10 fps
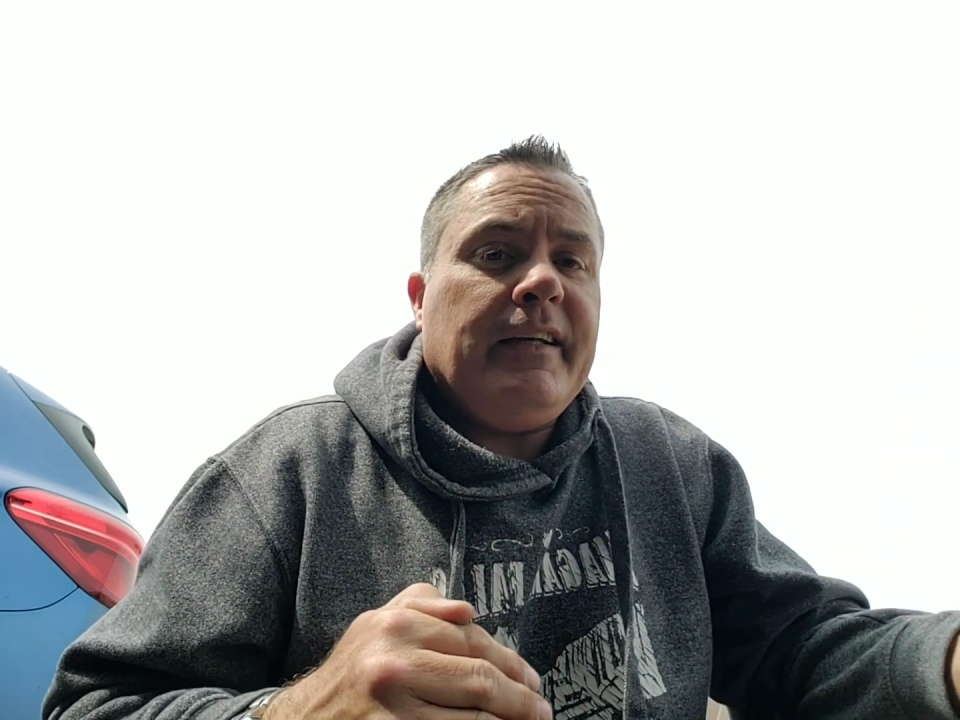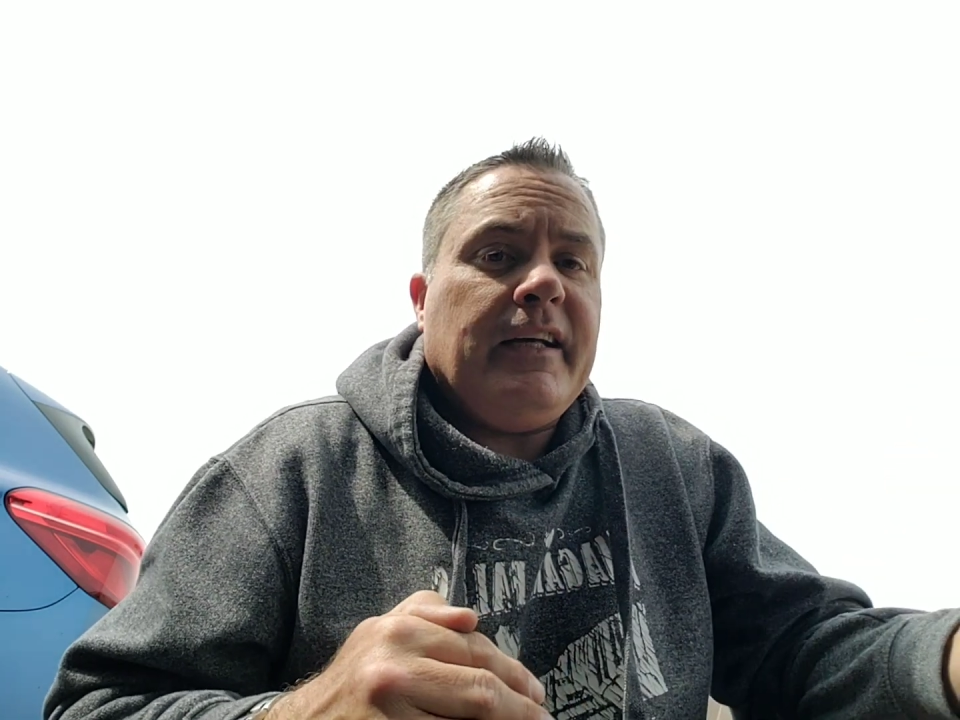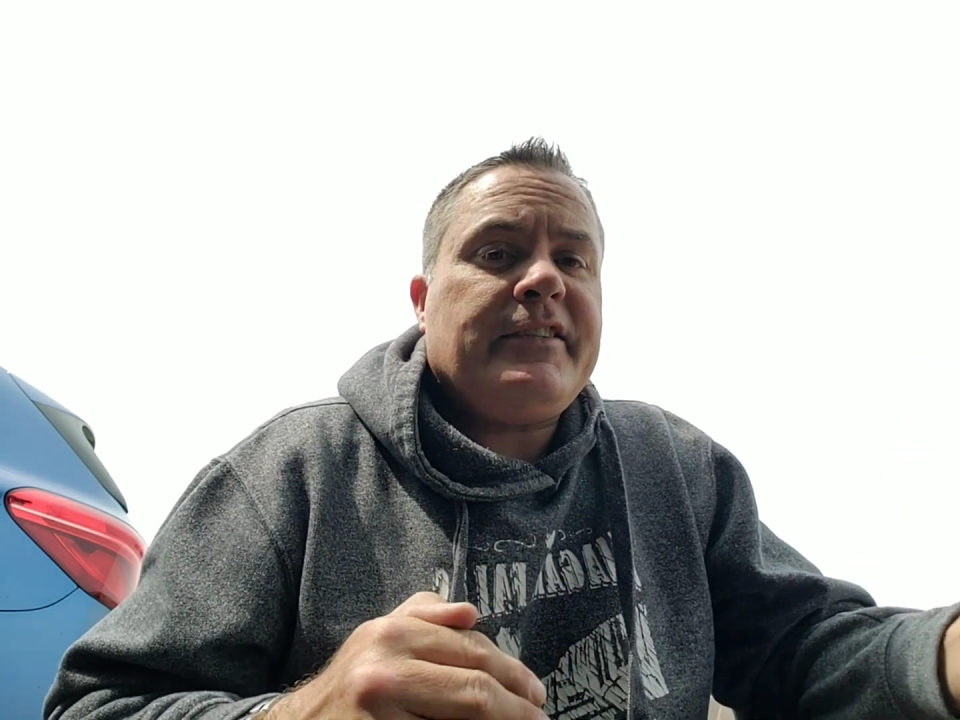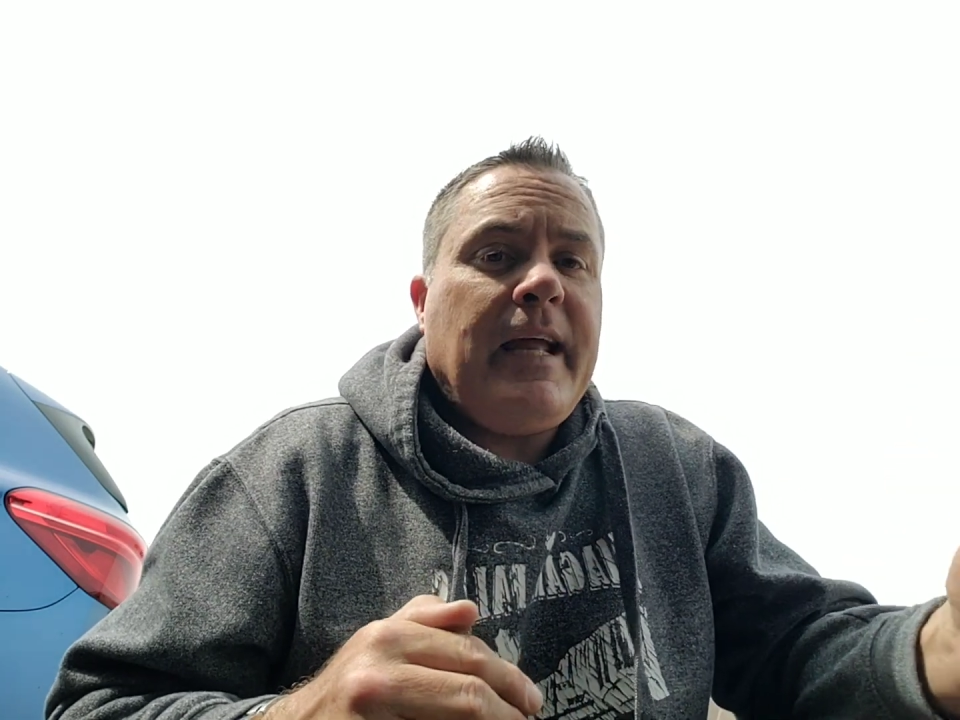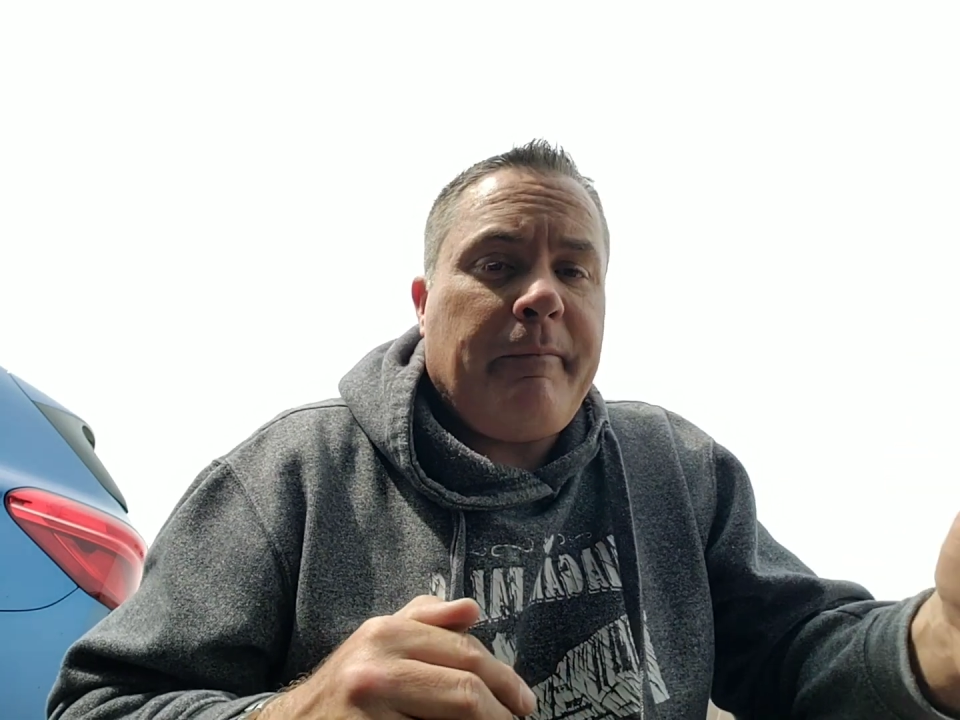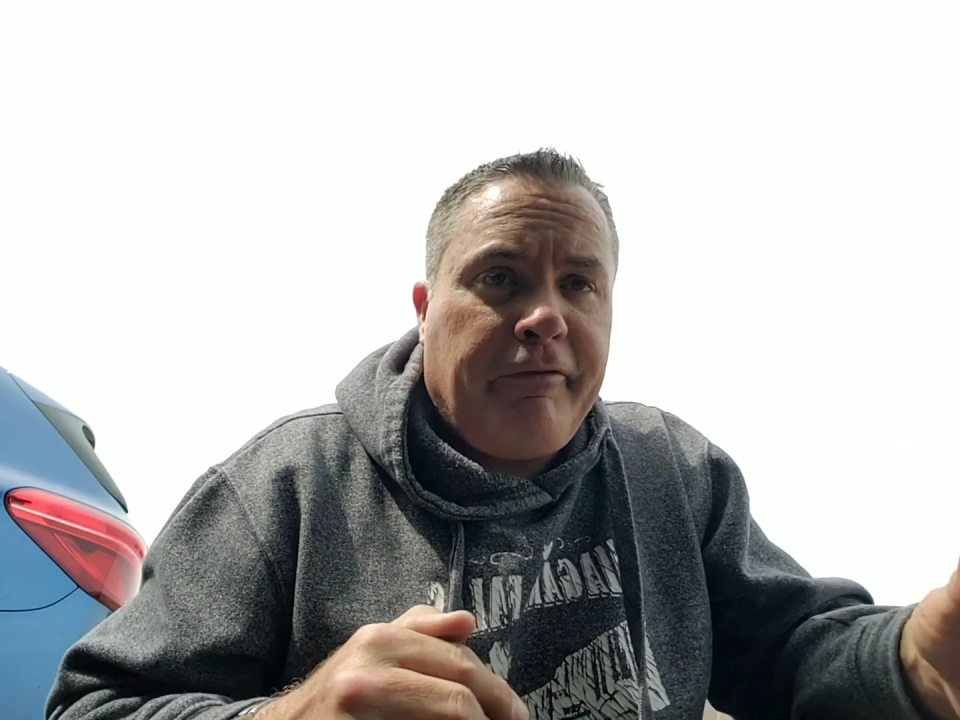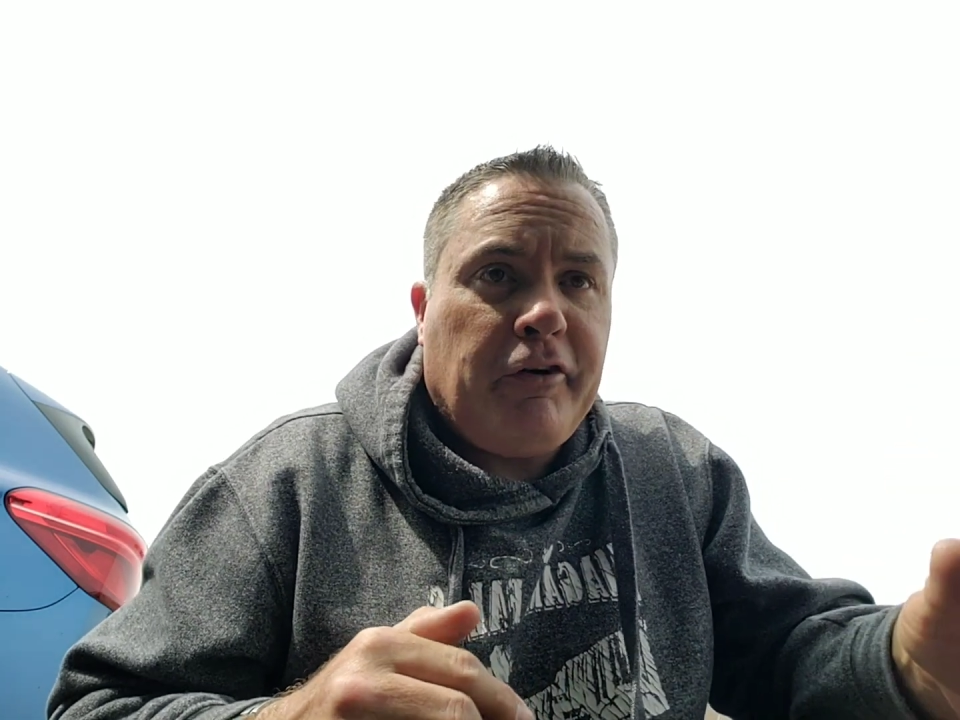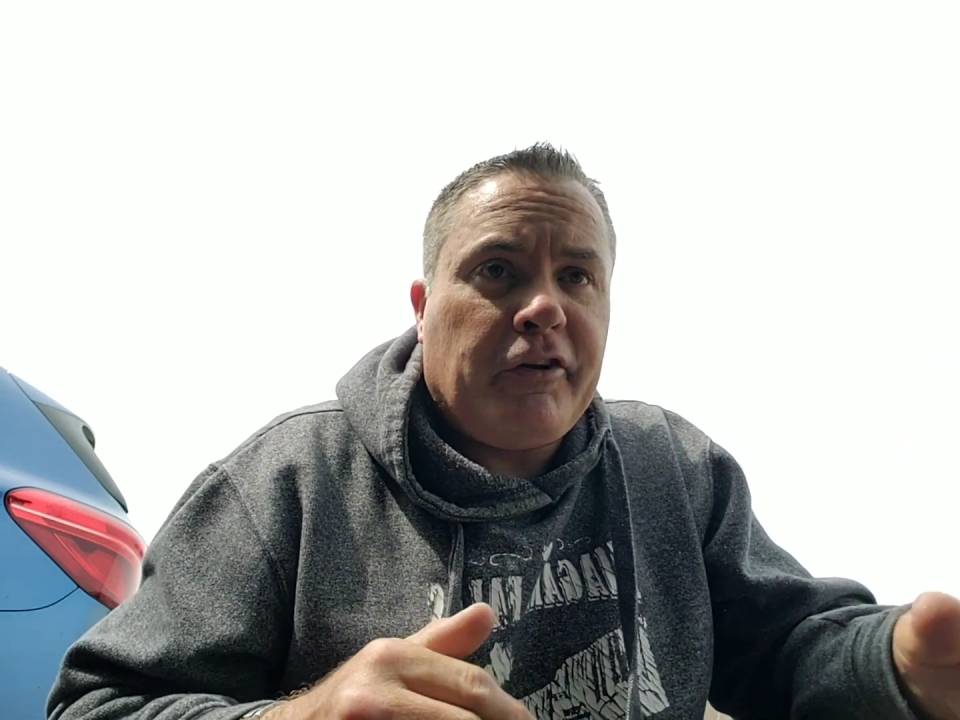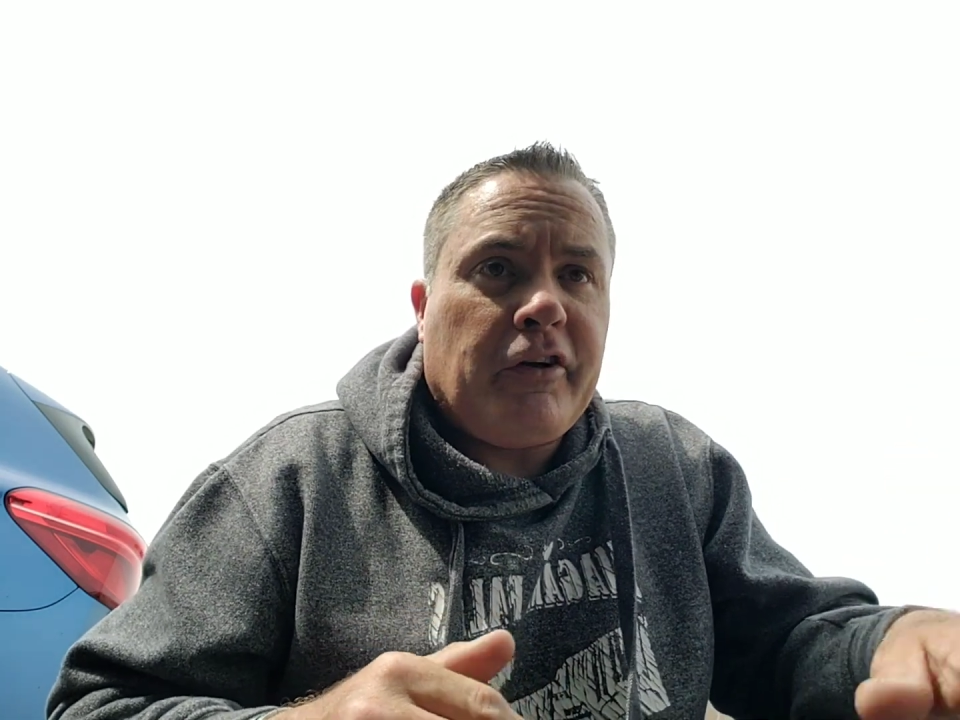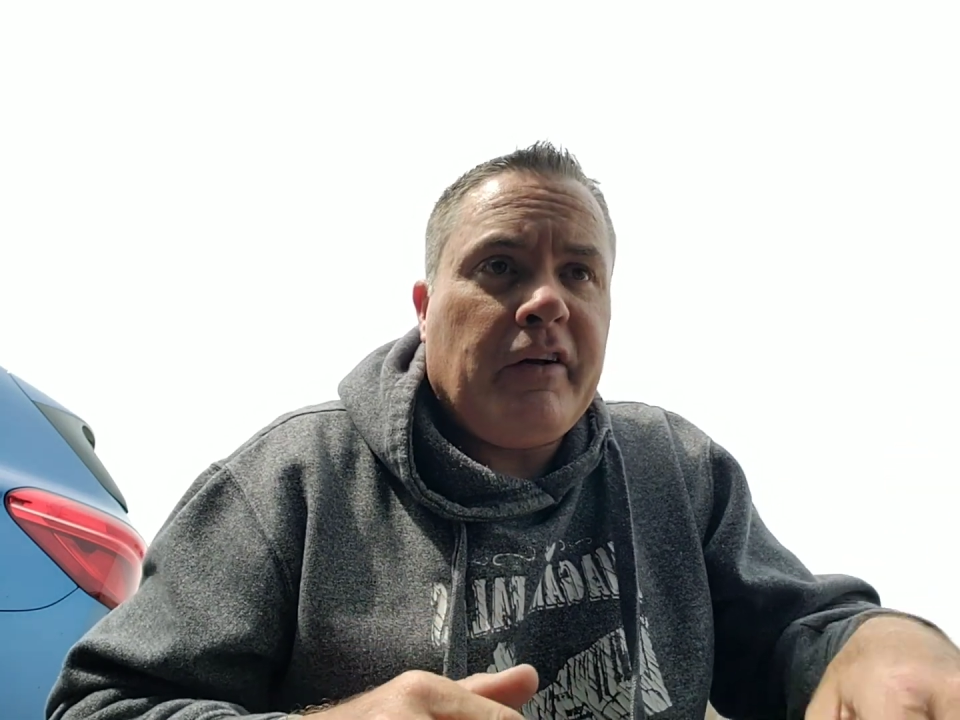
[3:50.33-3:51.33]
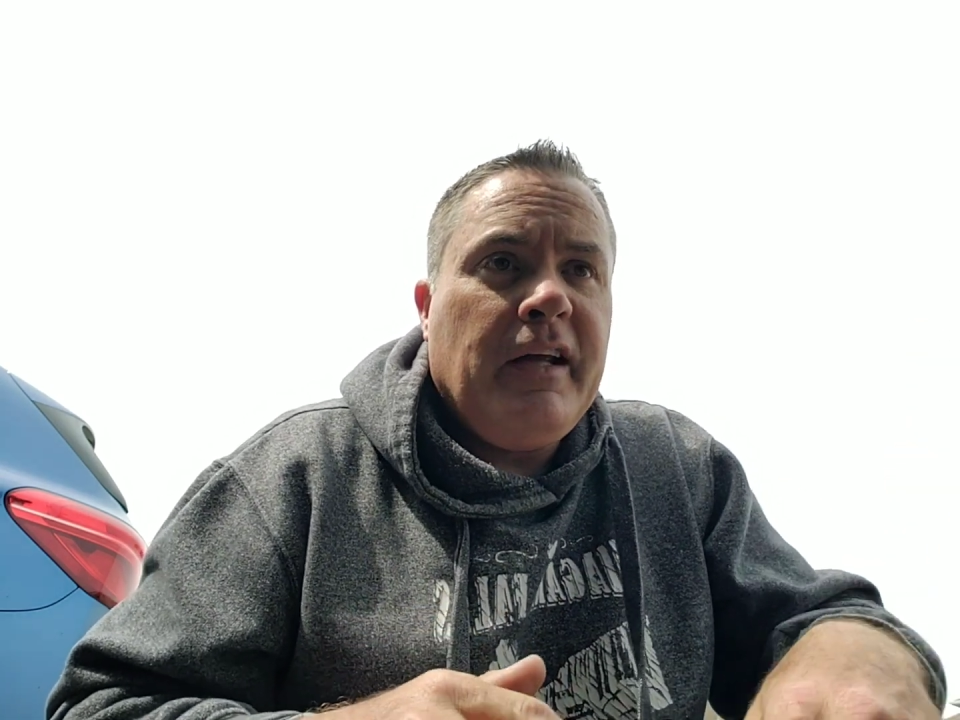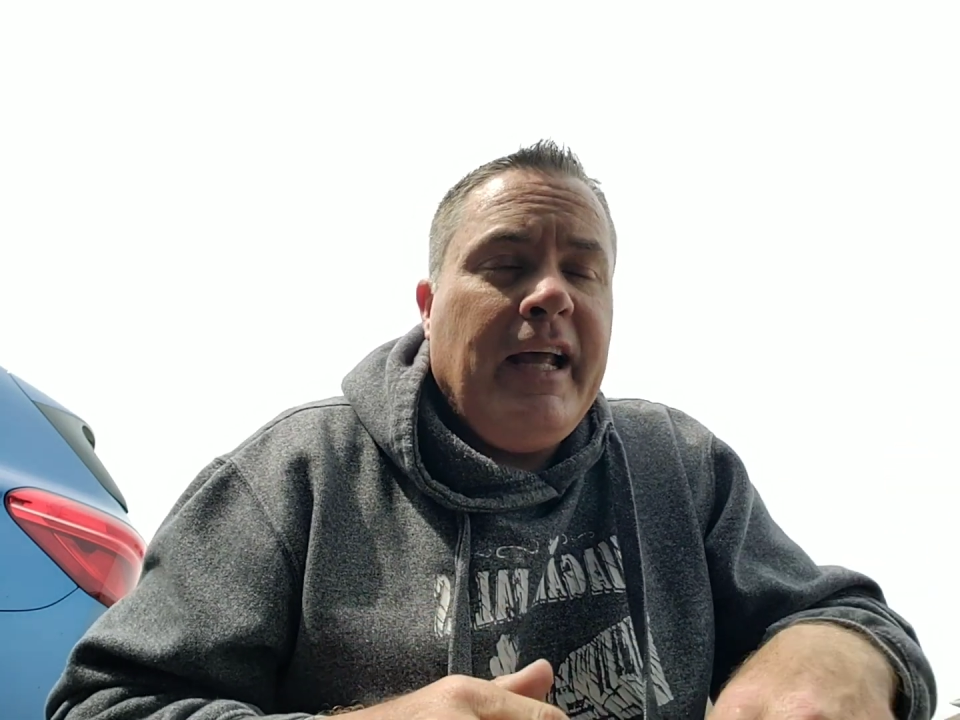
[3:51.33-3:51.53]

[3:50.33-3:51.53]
a step further